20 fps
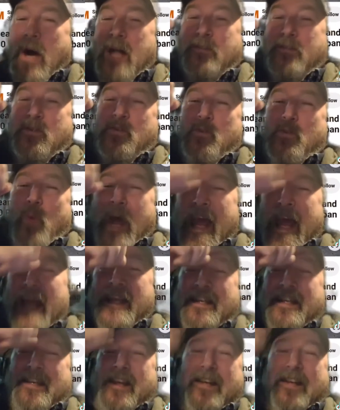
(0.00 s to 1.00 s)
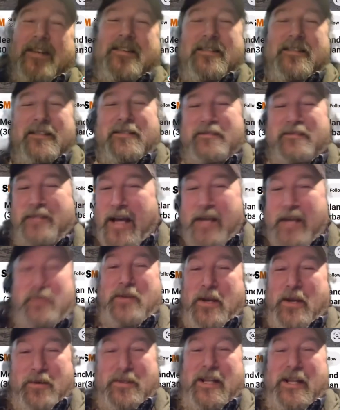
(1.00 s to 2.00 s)
Butts wind.
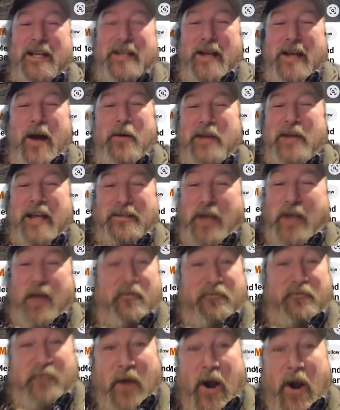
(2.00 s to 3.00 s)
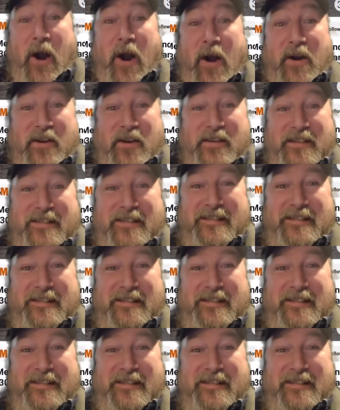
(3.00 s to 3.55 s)
That's usually known as a fart.